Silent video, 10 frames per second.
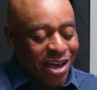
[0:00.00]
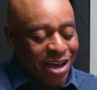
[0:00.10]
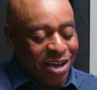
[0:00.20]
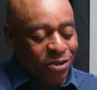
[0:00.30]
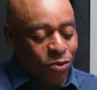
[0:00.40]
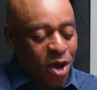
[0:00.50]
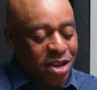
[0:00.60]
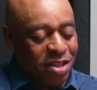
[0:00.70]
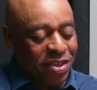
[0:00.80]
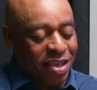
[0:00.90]
Uh, one
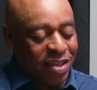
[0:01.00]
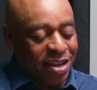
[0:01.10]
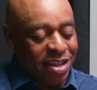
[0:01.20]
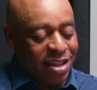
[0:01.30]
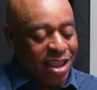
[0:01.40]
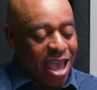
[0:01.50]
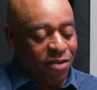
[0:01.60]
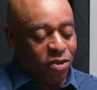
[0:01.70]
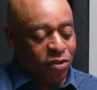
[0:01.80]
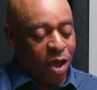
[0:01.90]
of the things I didn't have you,